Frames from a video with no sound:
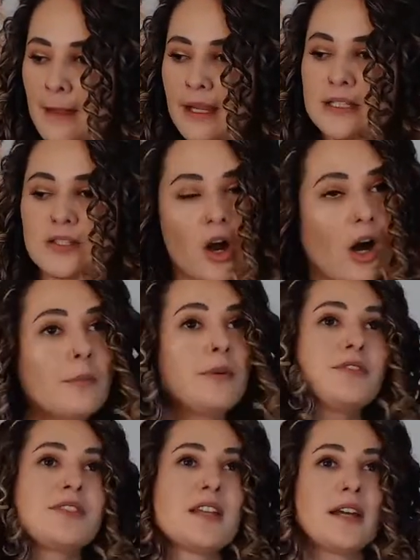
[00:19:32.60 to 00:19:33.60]
It's
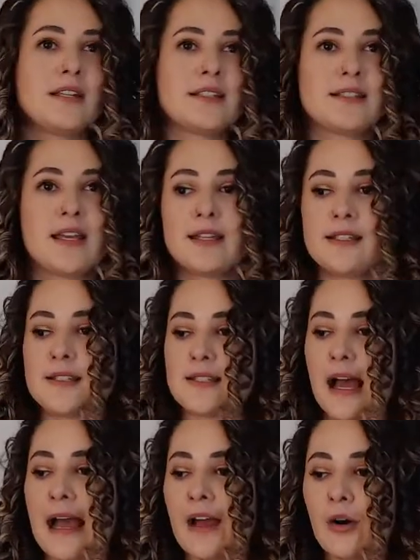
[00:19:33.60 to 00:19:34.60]
almost done, it
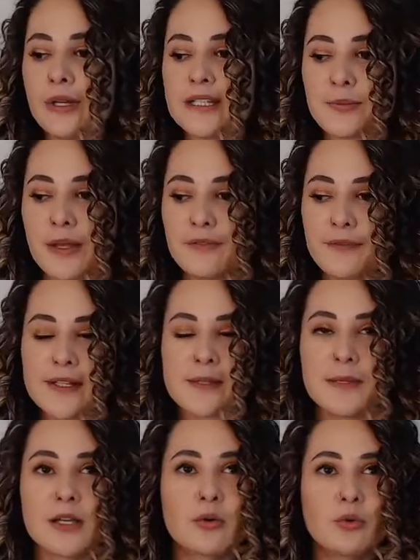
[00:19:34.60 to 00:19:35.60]
says. I always wait for it
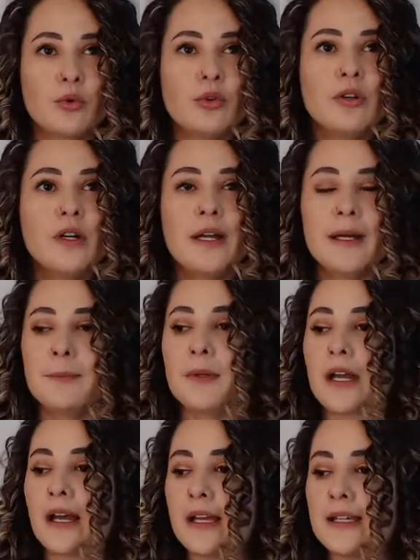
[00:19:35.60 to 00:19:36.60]
to be cool
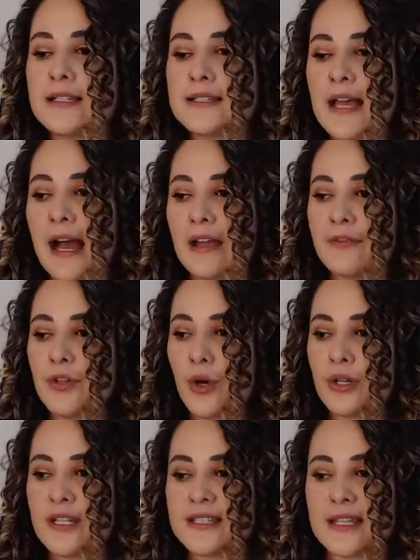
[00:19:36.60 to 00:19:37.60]
because I've
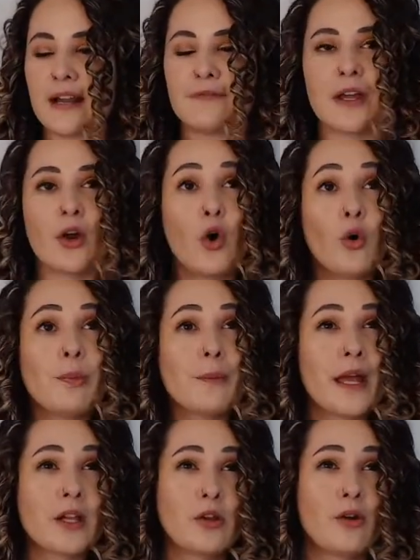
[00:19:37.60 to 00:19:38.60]
noticed that if I open
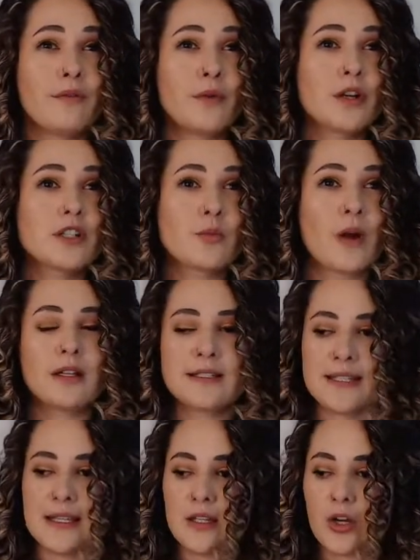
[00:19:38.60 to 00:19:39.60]
my Glowforge while
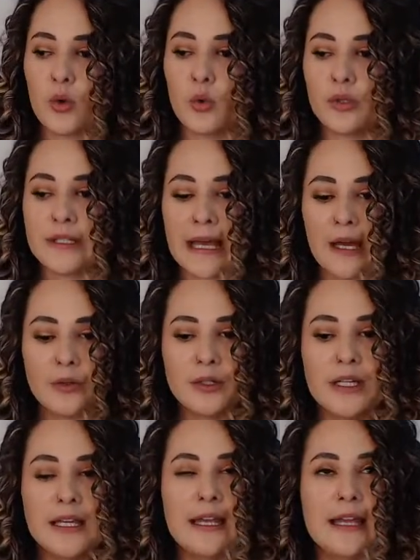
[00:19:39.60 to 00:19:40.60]
it's in the cool
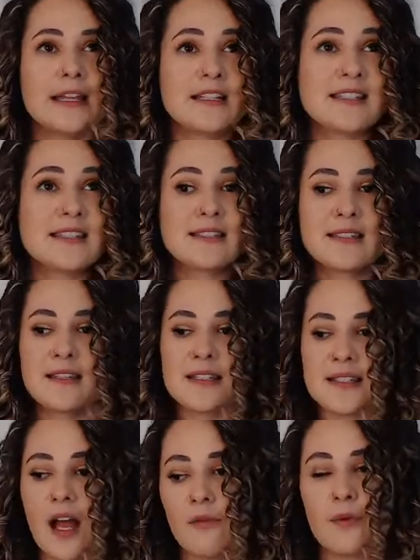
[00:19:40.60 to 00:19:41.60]
down, the
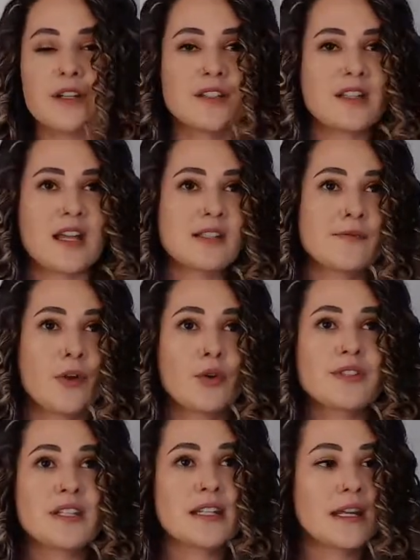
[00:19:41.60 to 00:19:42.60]
software stays
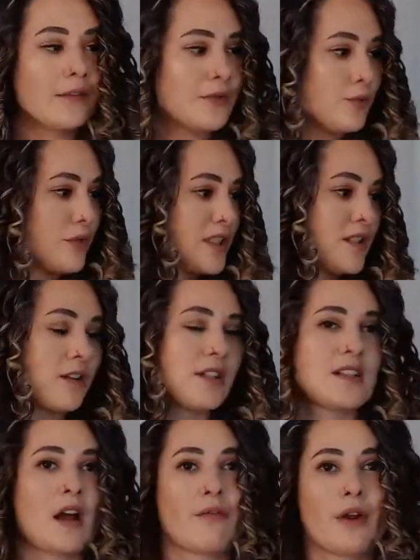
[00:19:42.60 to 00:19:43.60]
frozen and I have to restart the
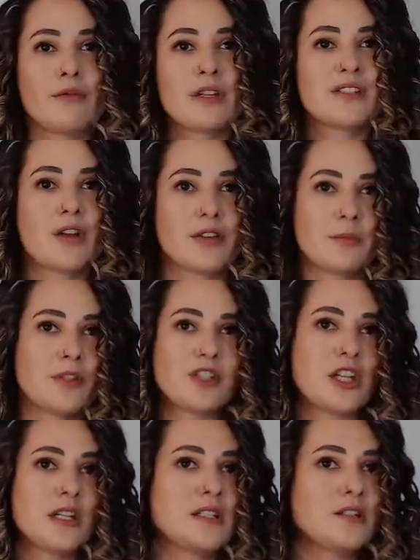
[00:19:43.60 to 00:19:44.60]
software and restart the
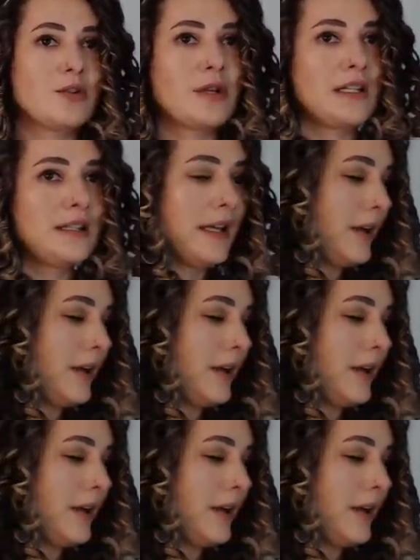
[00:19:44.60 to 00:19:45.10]
machine to do anything